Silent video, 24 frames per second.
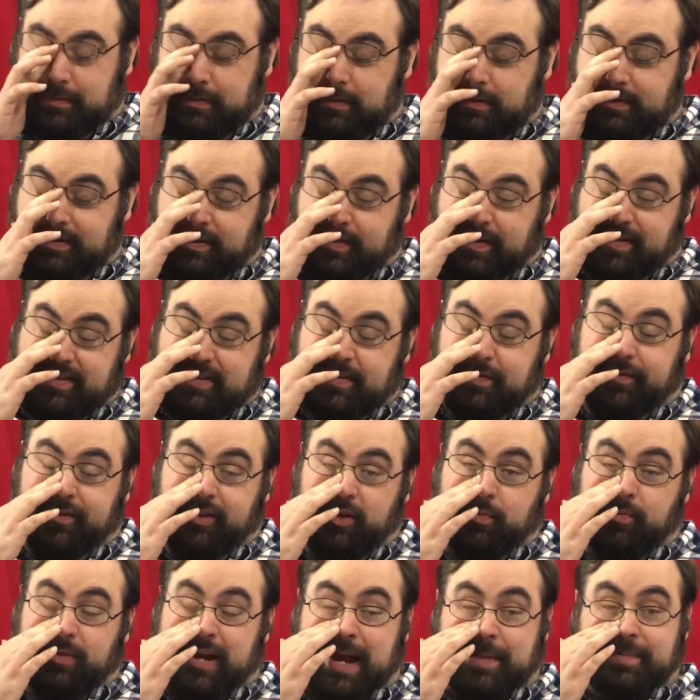Uh, so as the
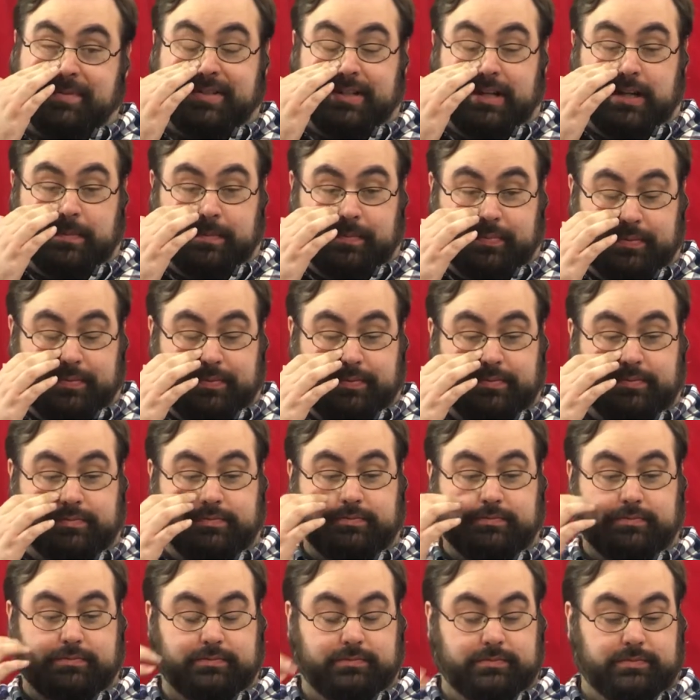film wraps up,
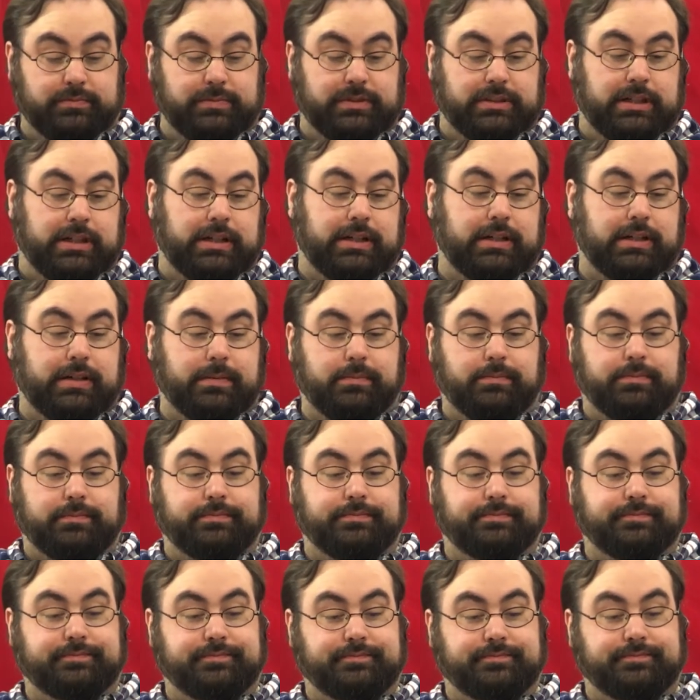um,
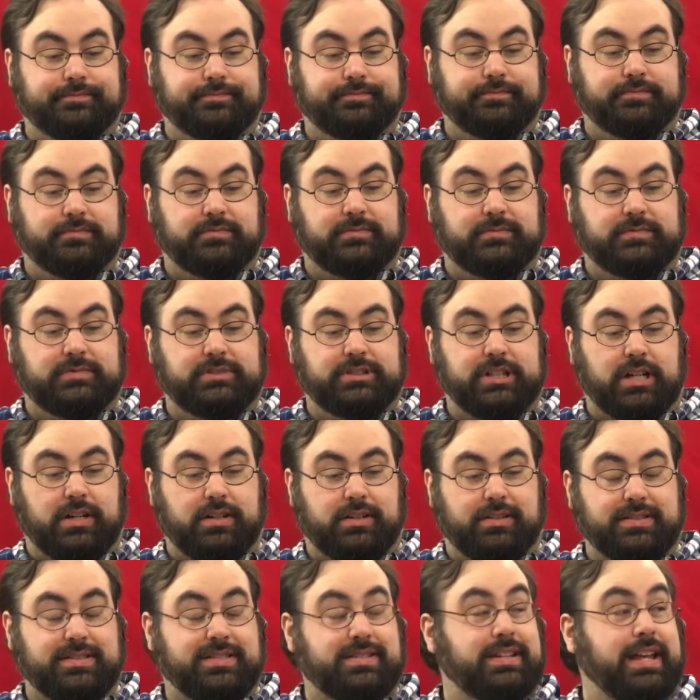
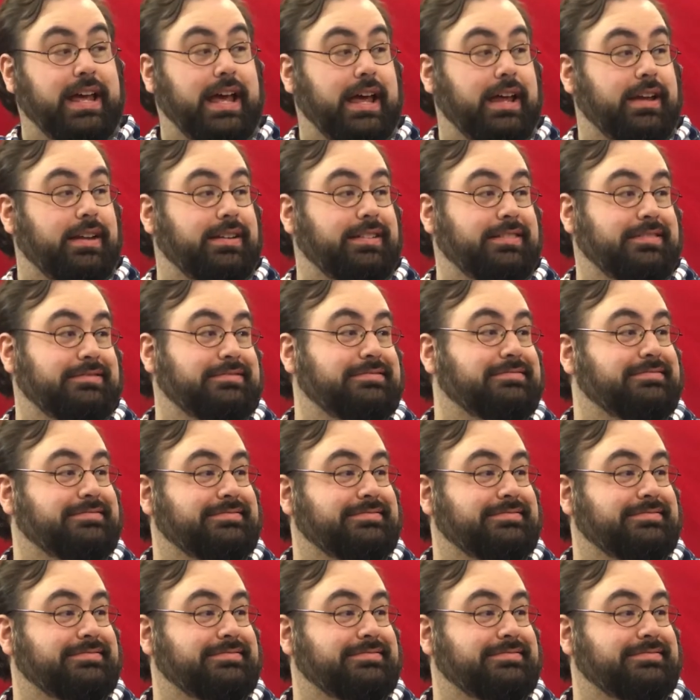Donald's dead,